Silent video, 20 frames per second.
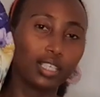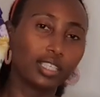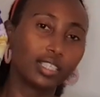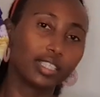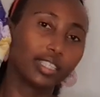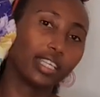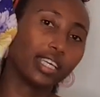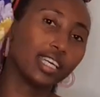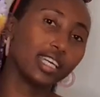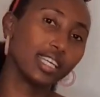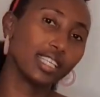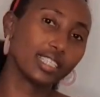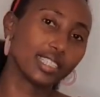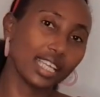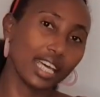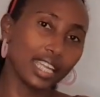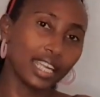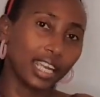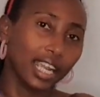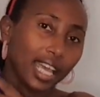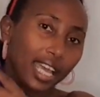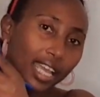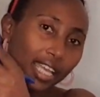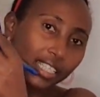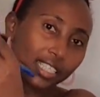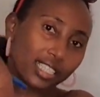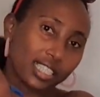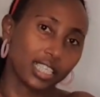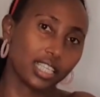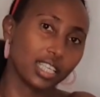the
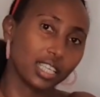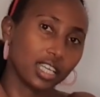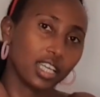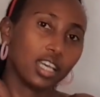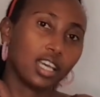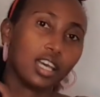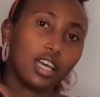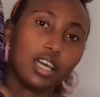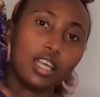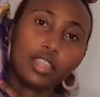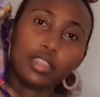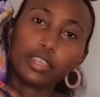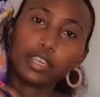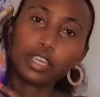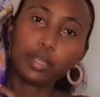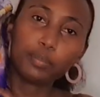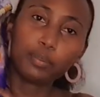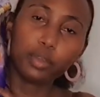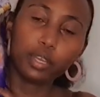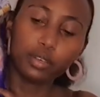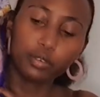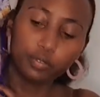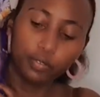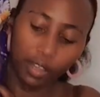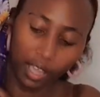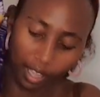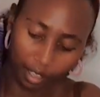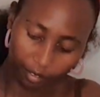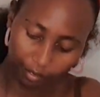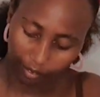Sunlight 3.5
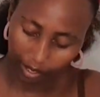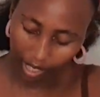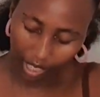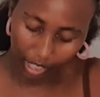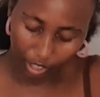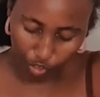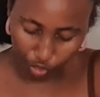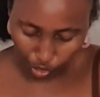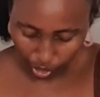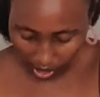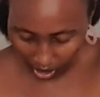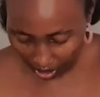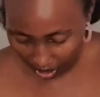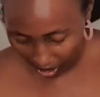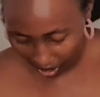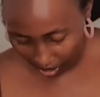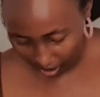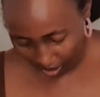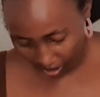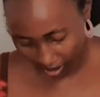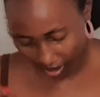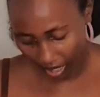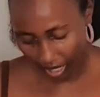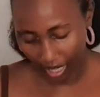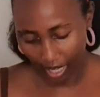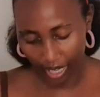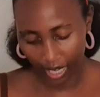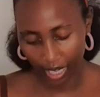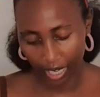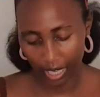kgs,
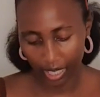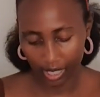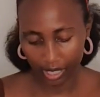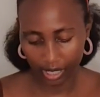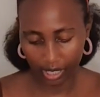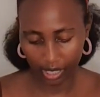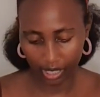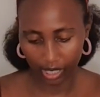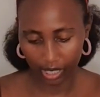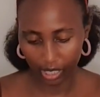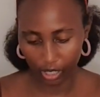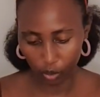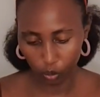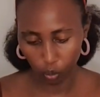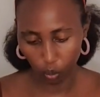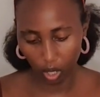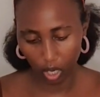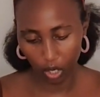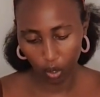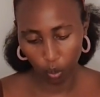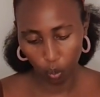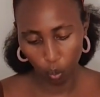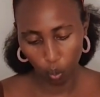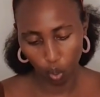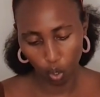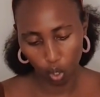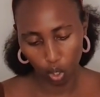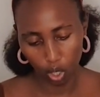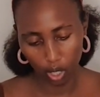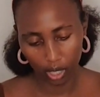and this one
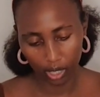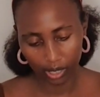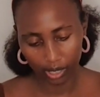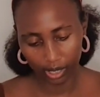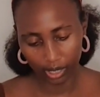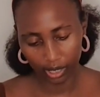was